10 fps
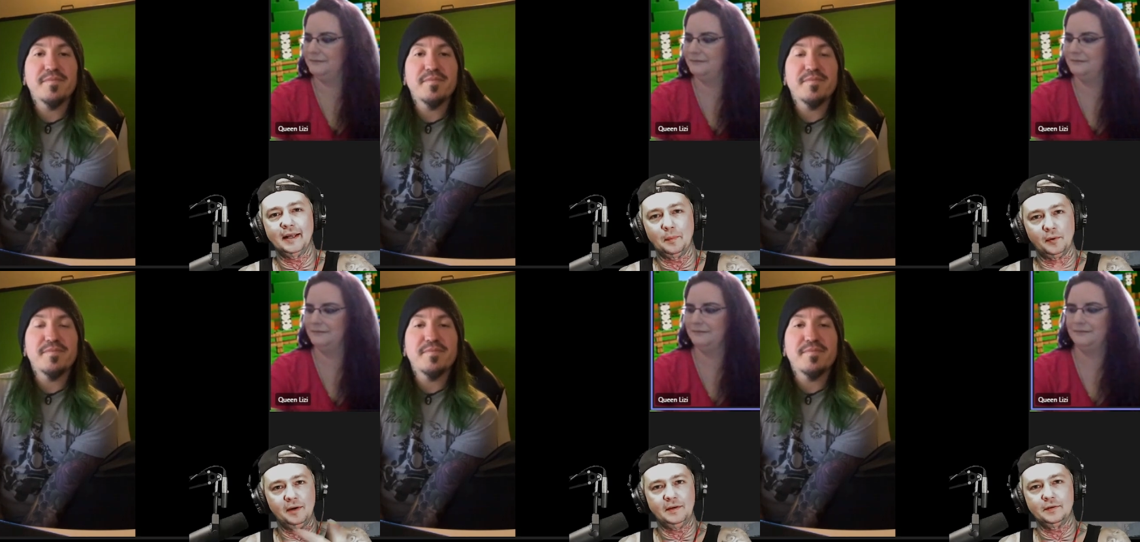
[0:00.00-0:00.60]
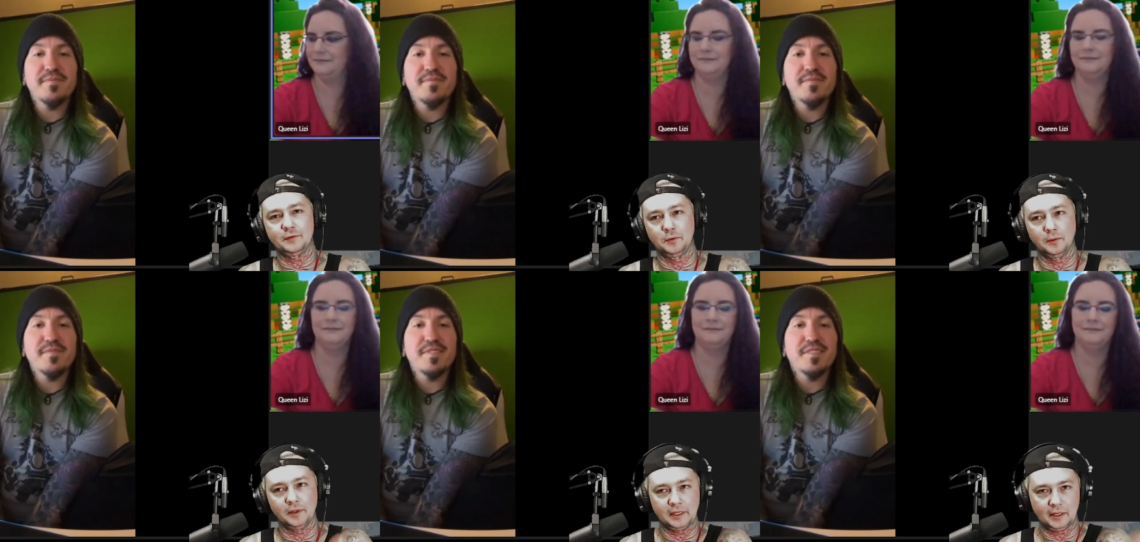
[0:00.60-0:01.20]
Speaker 1: that previous
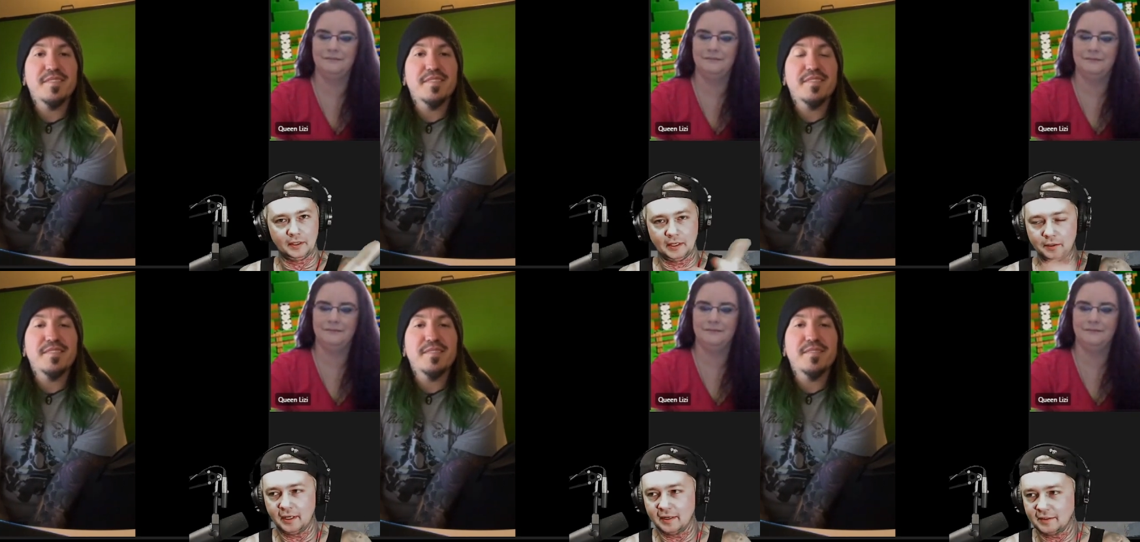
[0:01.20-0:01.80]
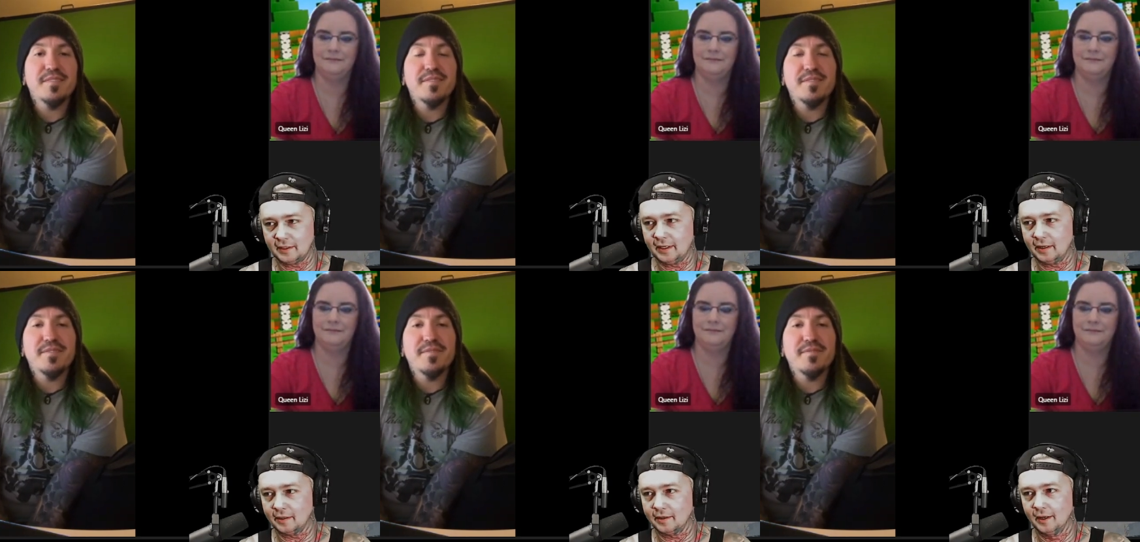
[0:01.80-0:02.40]
tour that that you guys did
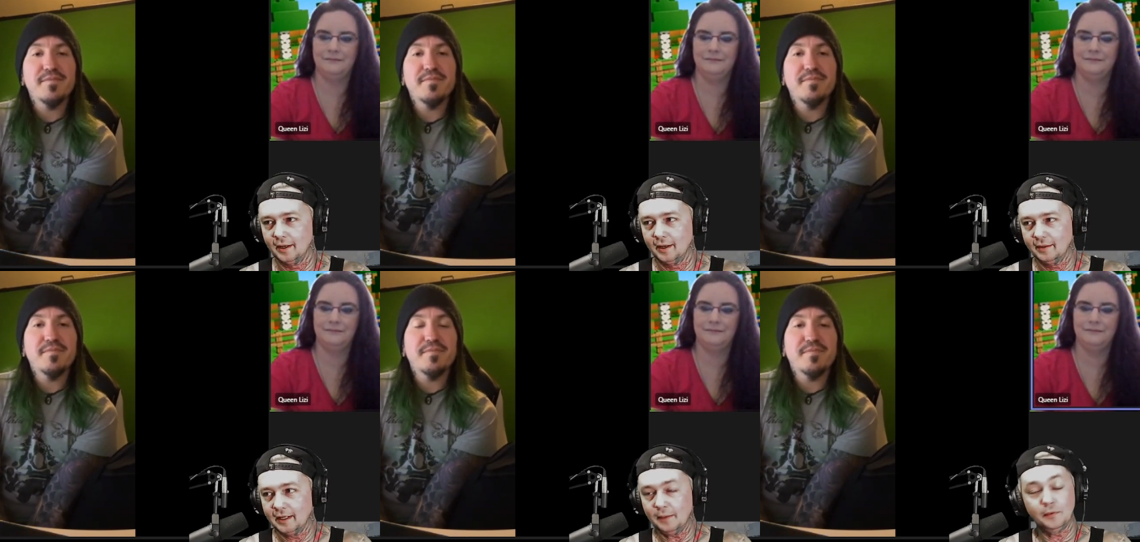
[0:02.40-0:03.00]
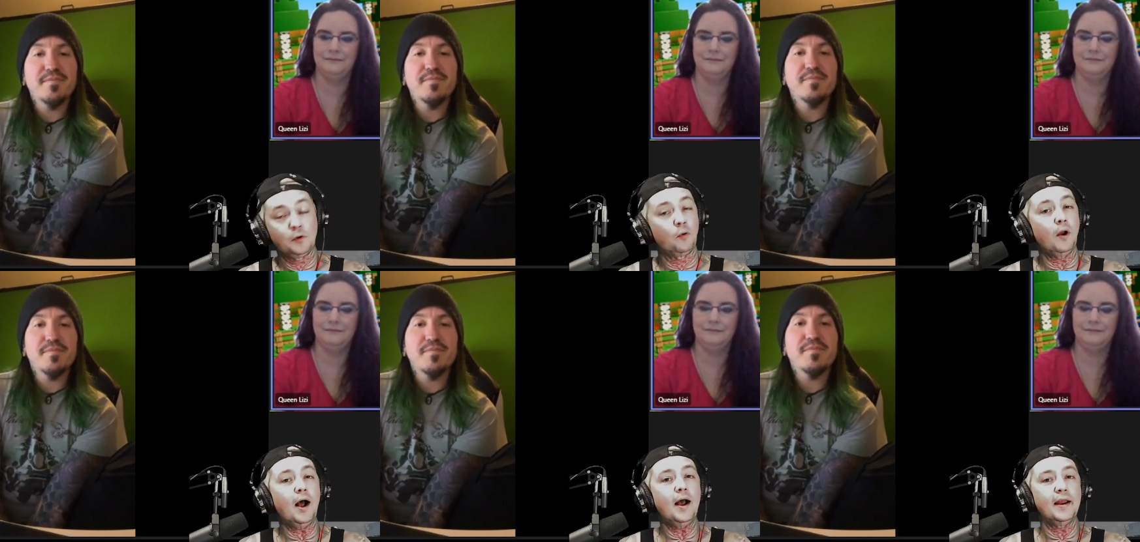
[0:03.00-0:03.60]
together, that he would
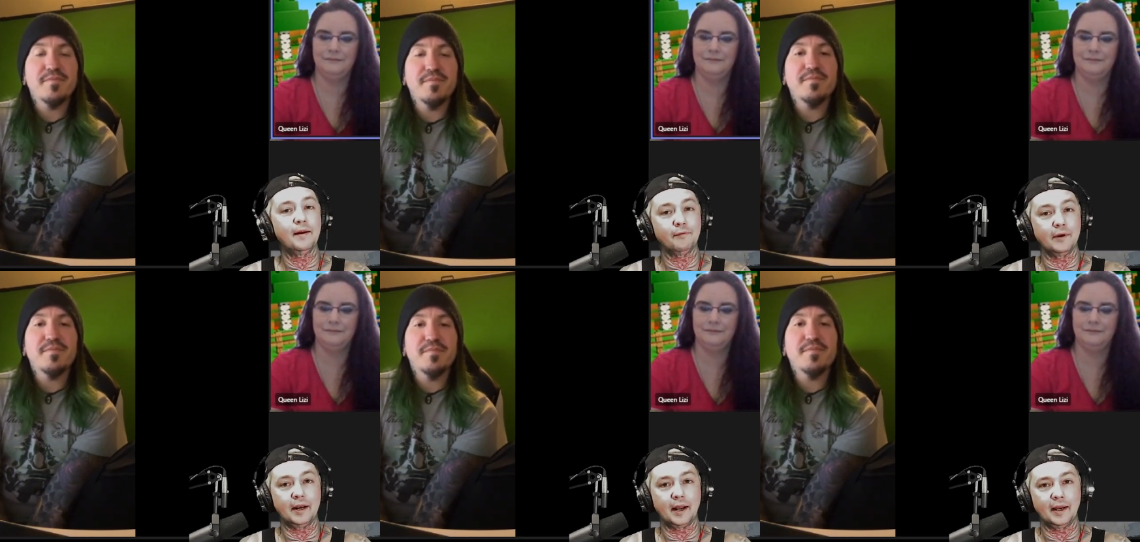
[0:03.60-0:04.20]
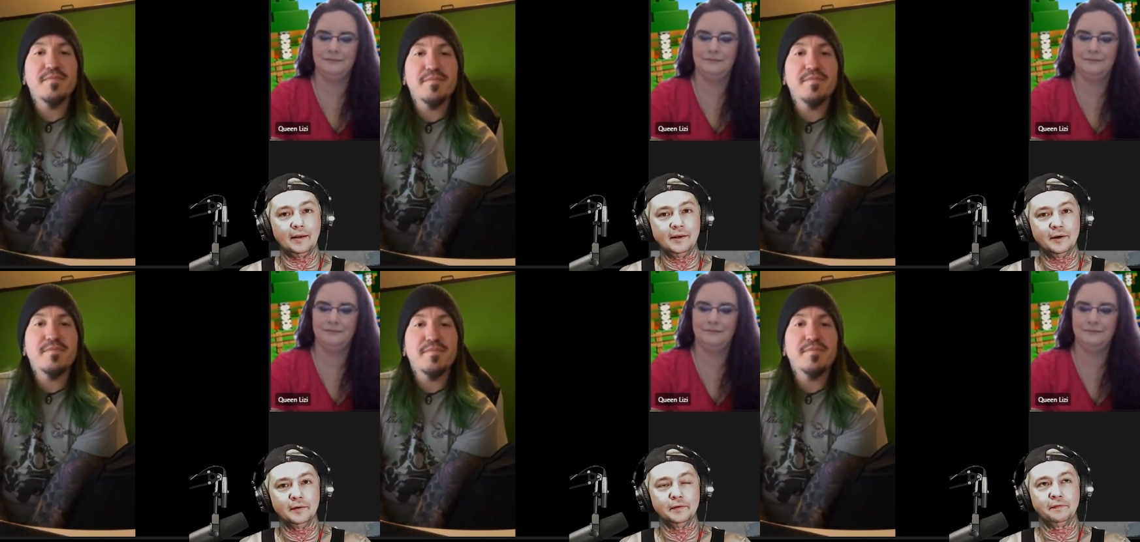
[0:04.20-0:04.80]
cry every night
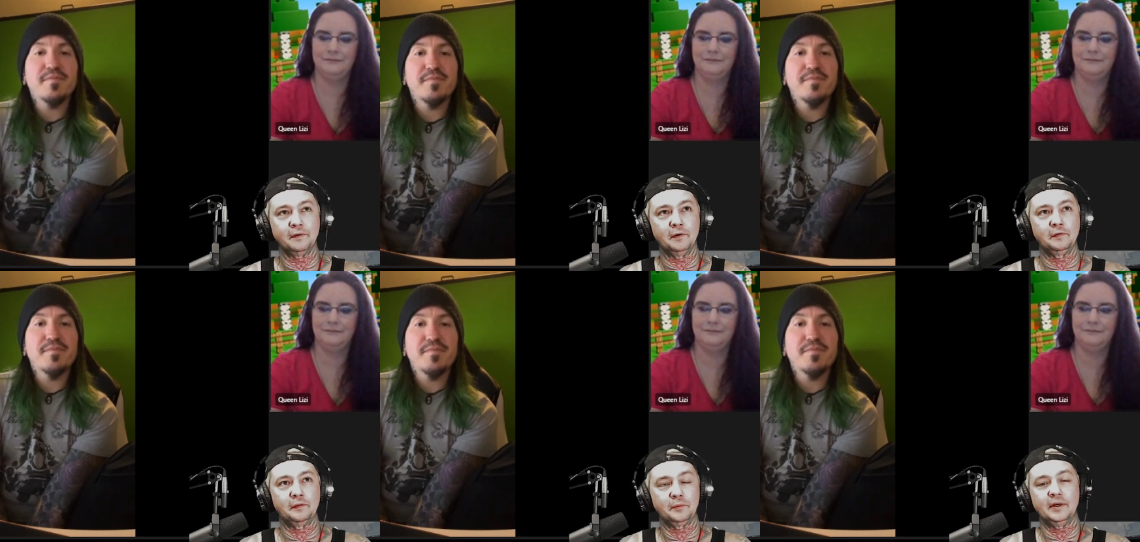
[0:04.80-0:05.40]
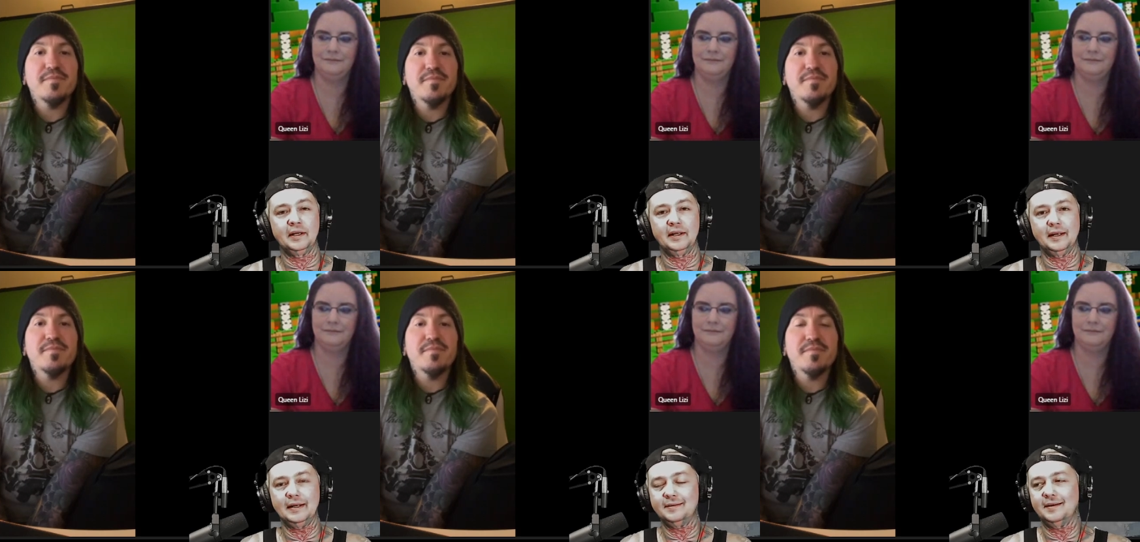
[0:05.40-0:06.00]
during the first three
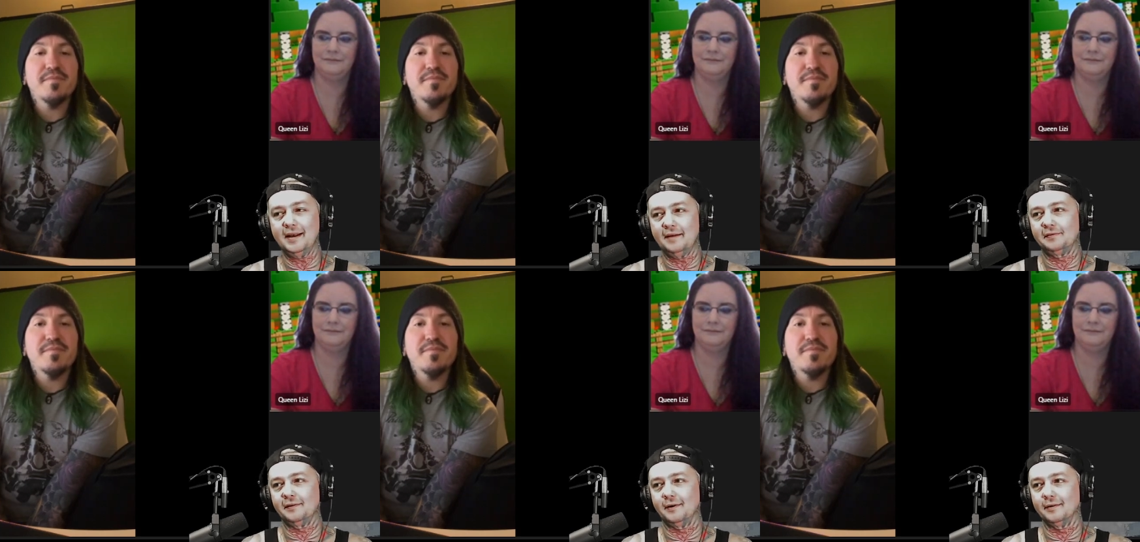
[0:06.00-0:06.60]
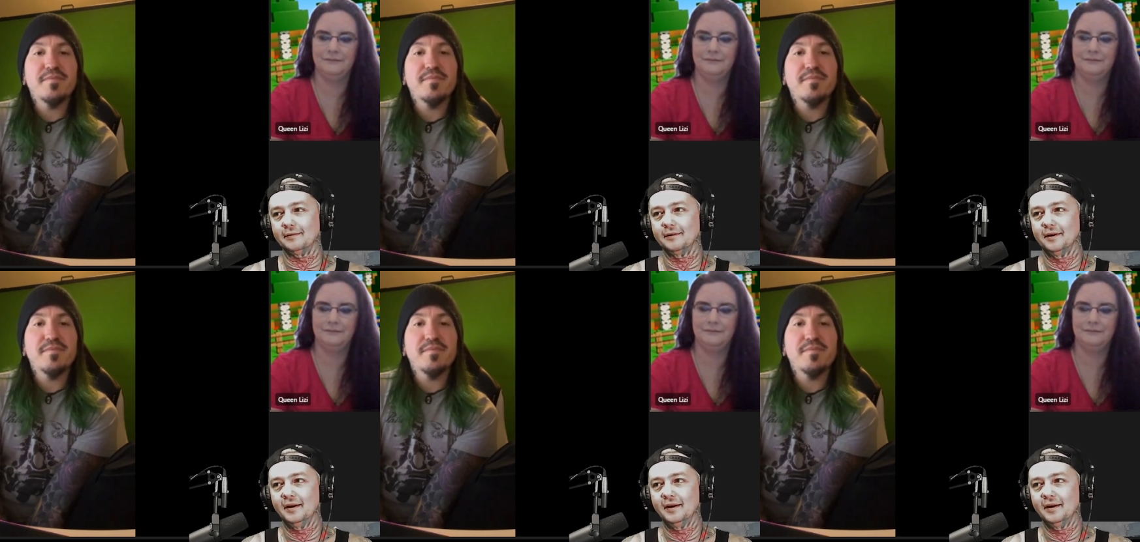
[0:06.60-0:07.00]
ETF songs.